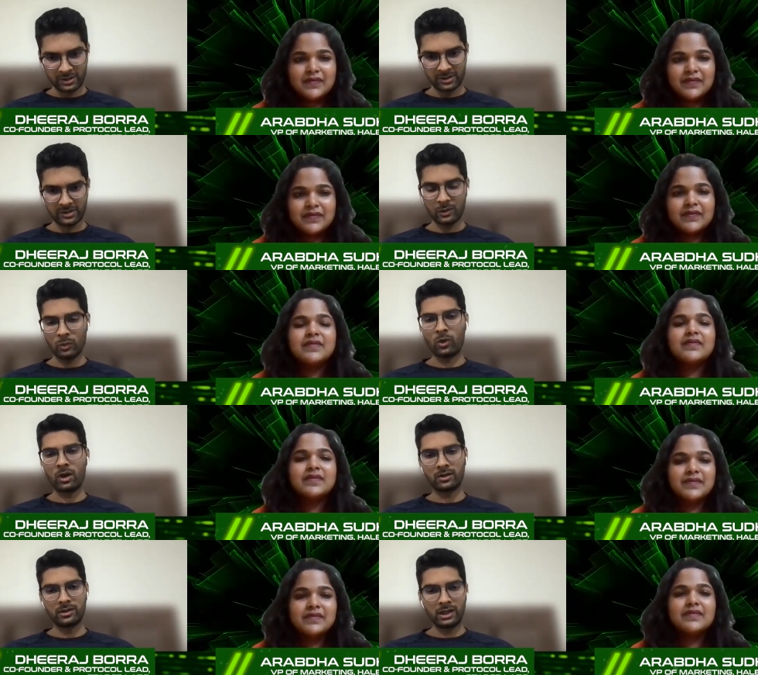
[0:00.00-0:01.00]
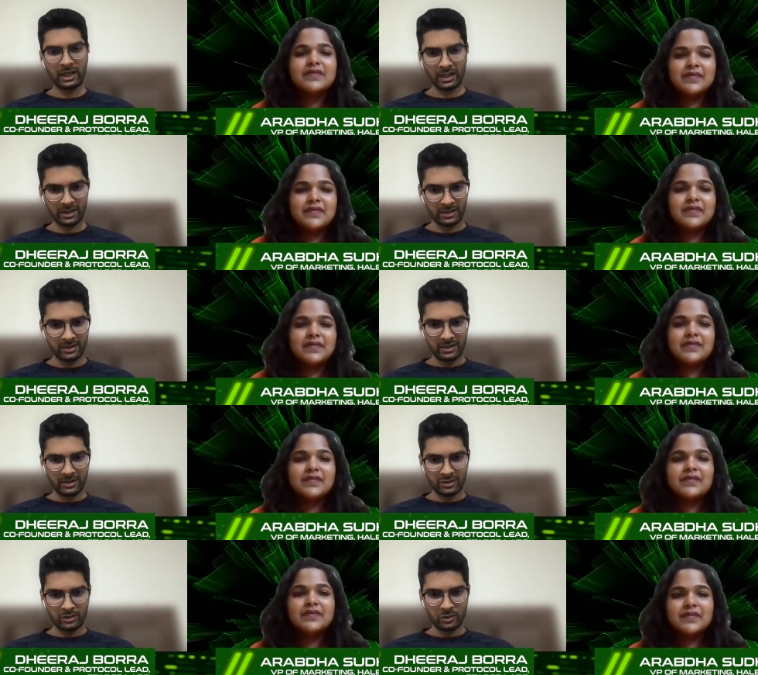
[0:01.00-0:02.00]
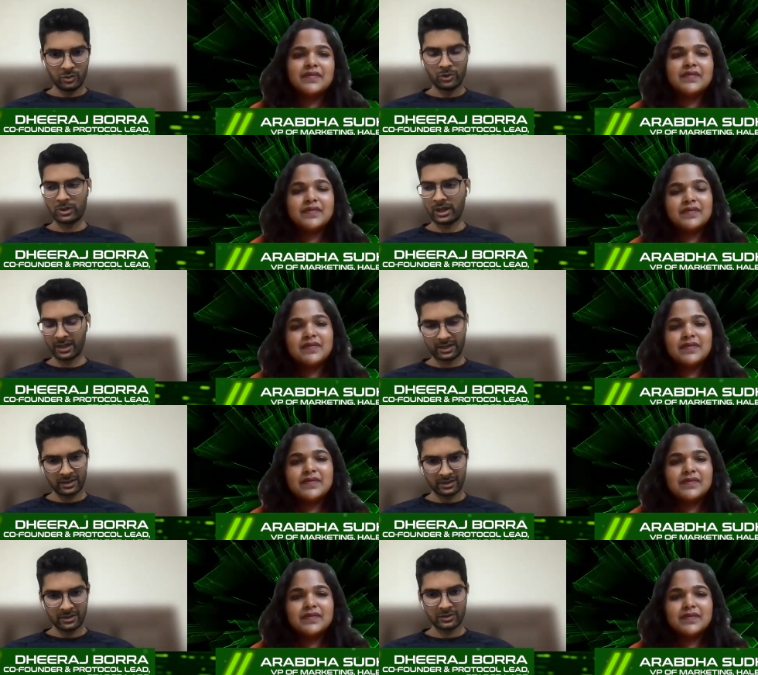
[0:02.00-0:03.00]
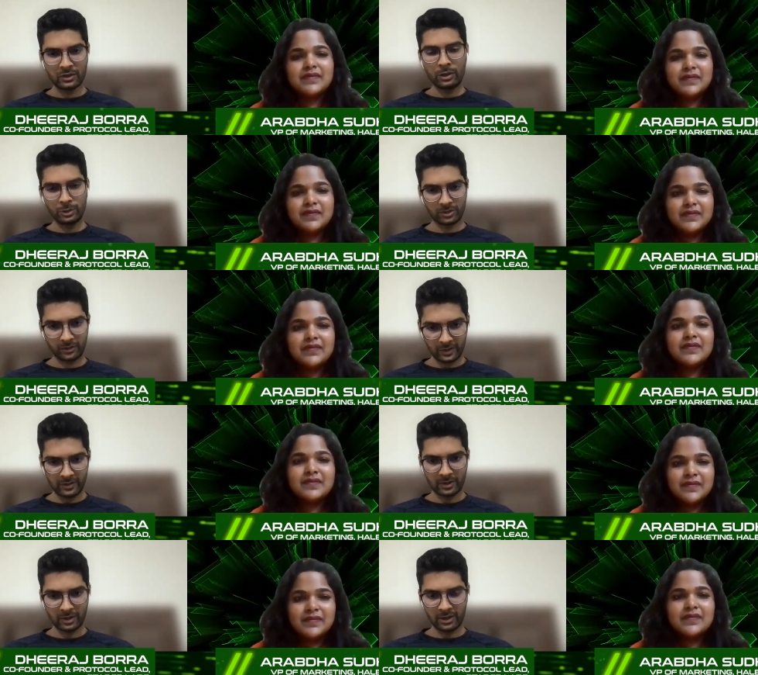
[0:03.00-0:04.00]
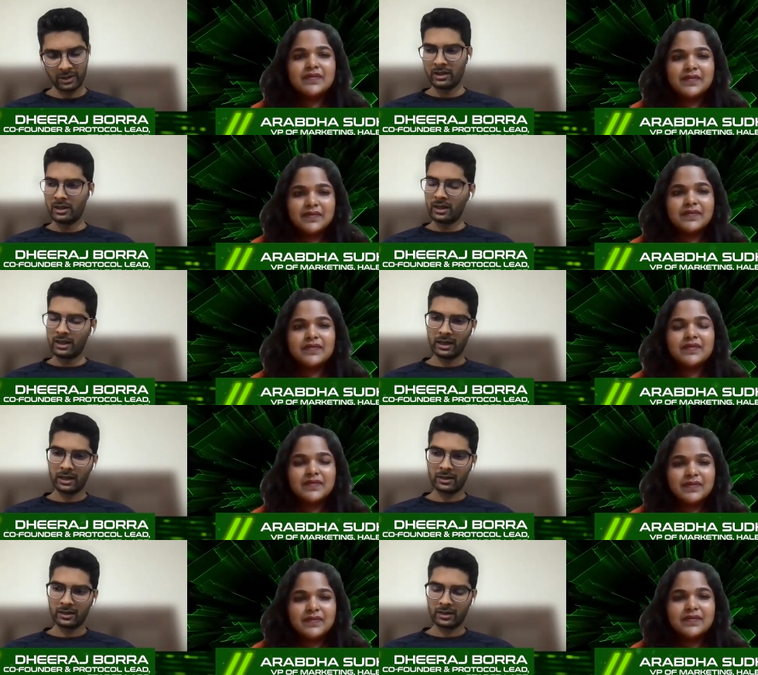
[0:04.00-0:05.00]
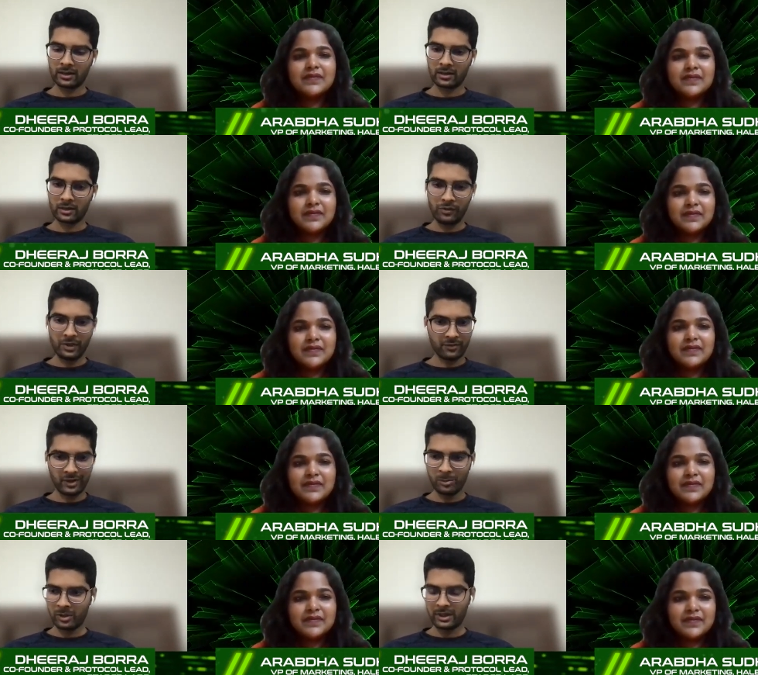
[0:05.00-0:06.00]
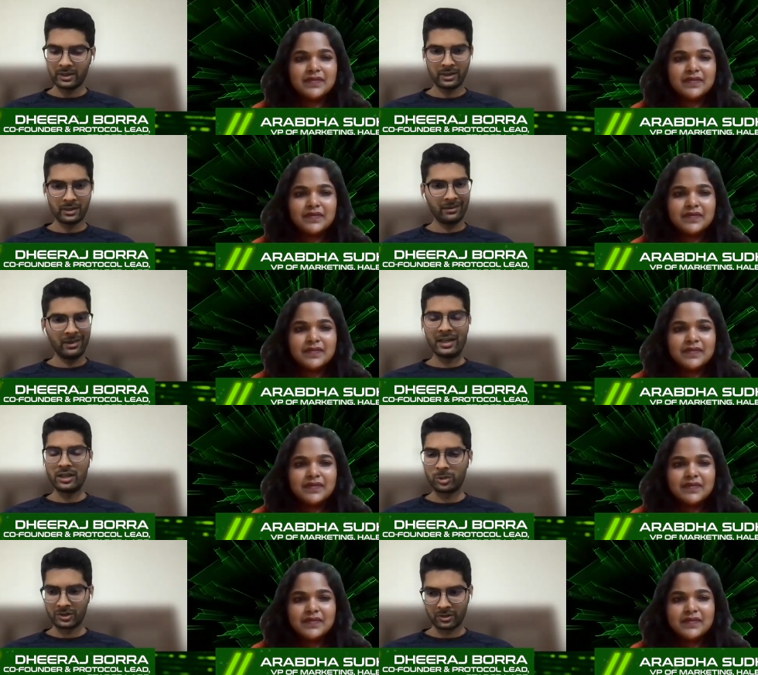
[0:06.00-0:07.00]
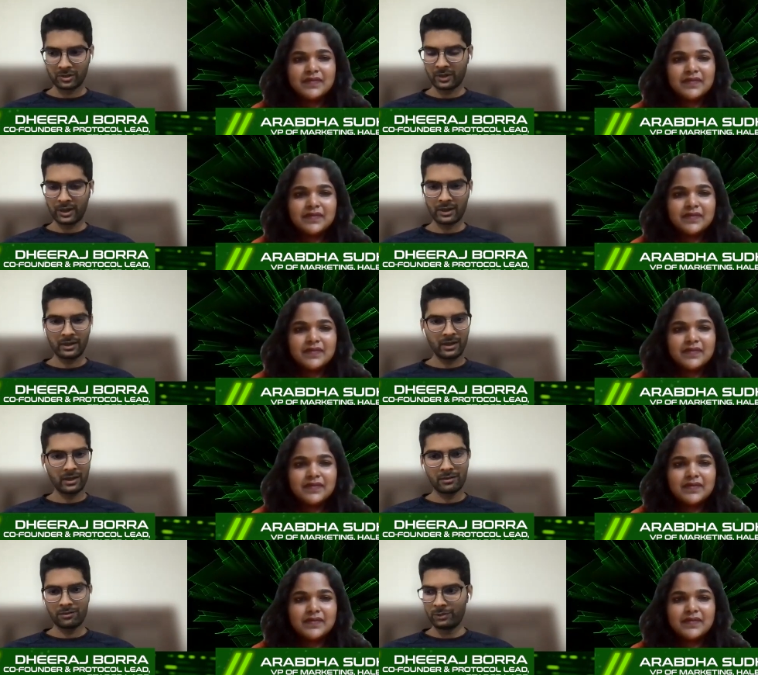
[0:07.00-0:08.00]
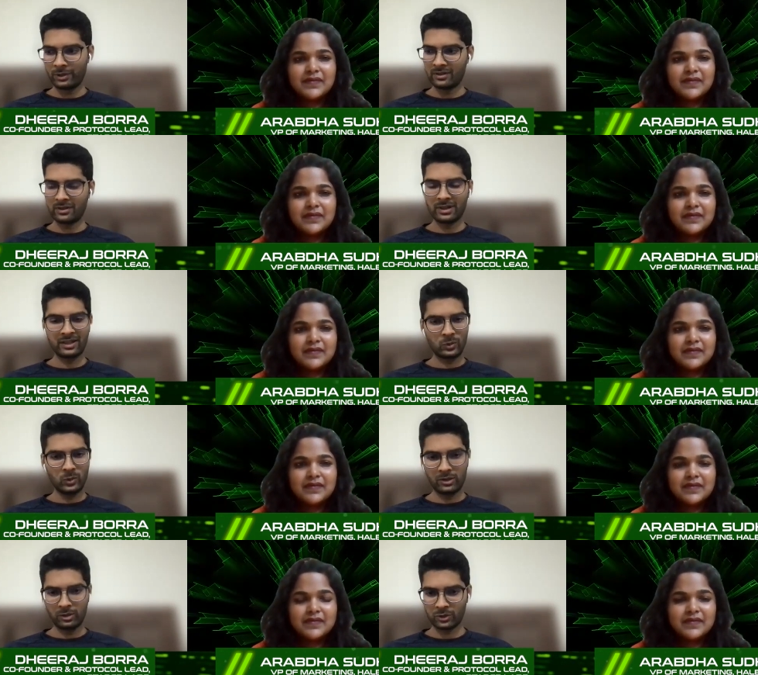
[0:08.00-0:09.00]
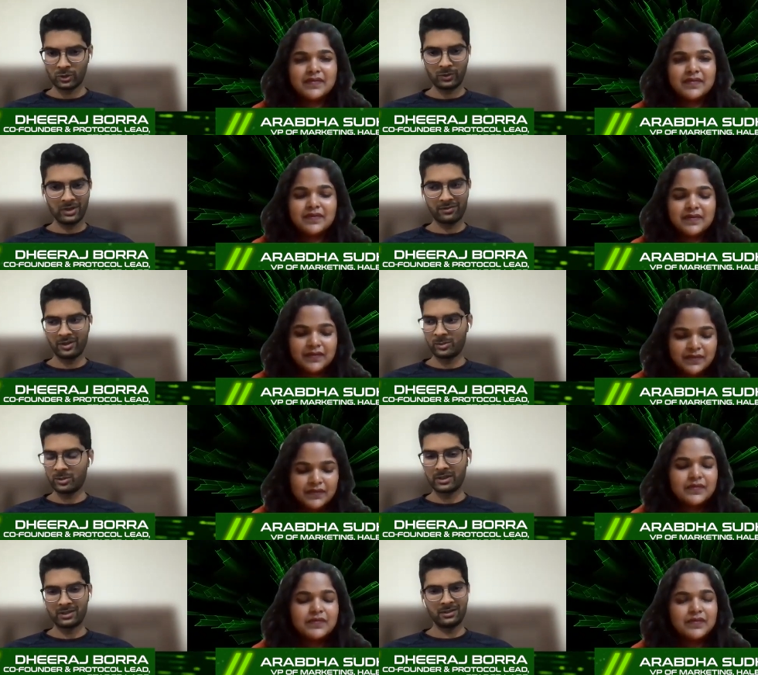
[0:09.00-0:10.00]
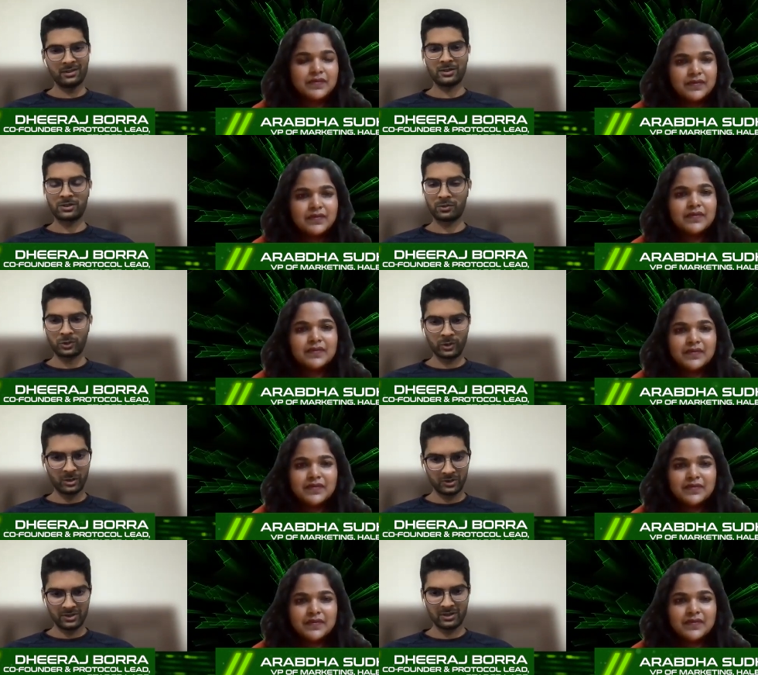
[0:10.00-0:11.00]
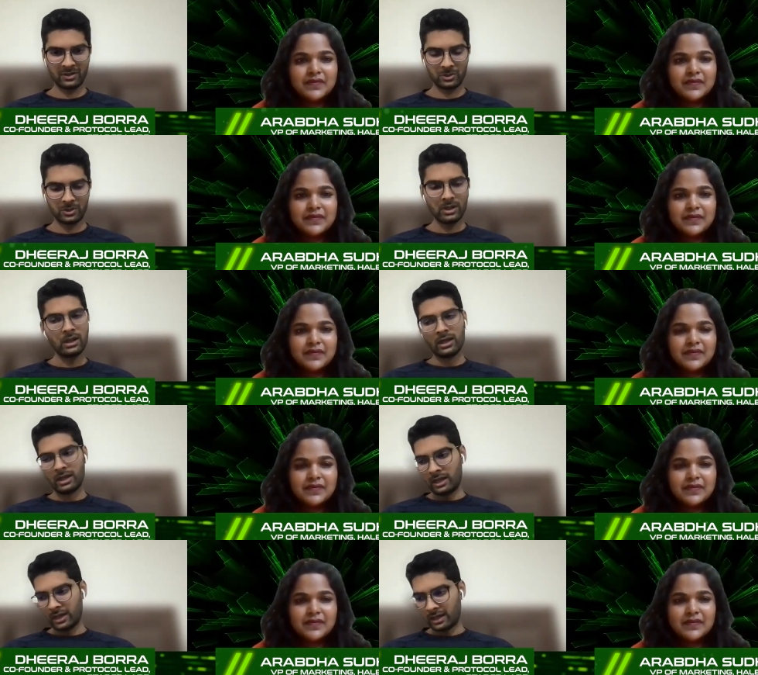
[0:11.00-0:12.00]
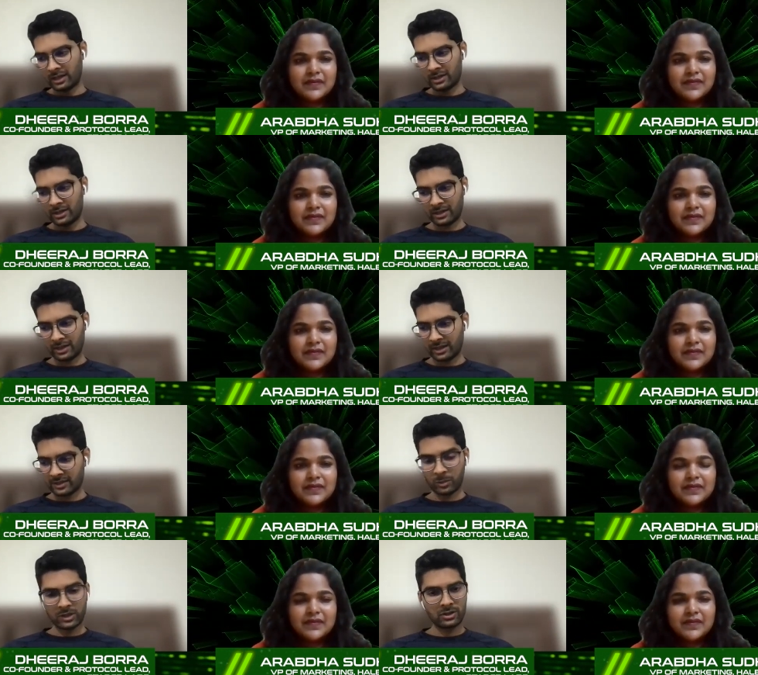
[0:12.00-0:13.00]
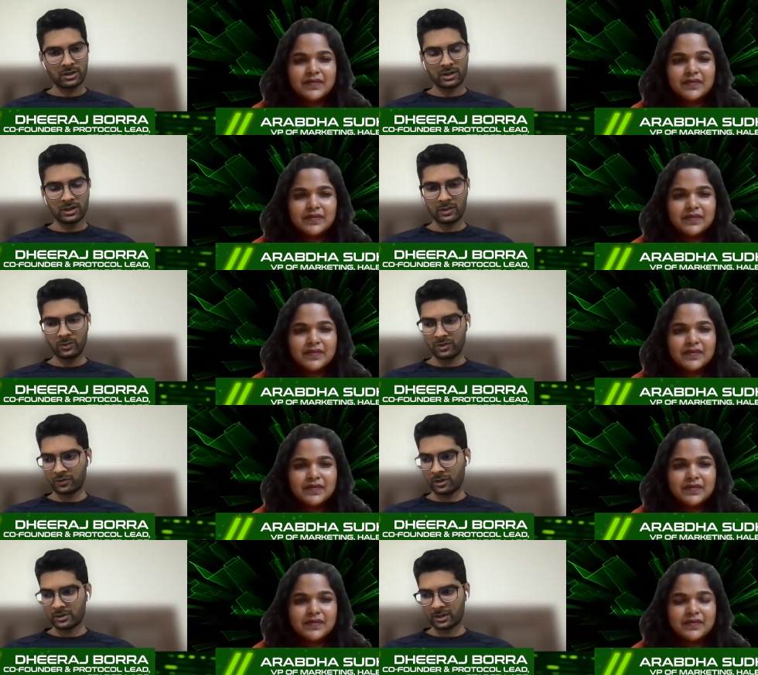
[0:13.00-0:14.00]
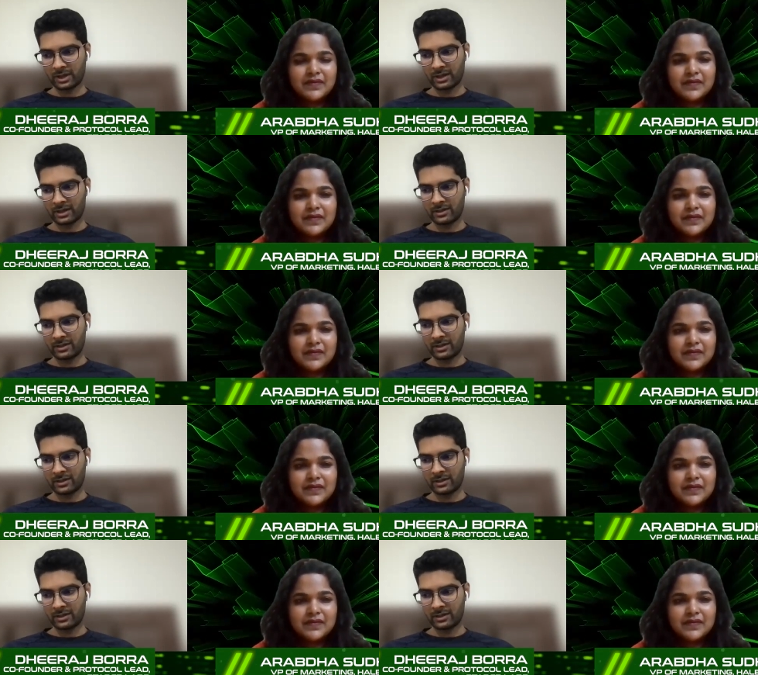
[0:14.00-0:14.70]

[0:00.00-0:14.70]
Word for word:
Speaker 1: measures that one could take to protect a solution of this sort. And we have implemented 80% of that. And within the next week or so, we'll have implemented the rest of the 20% too. And as I mentioned earlier, we've also had,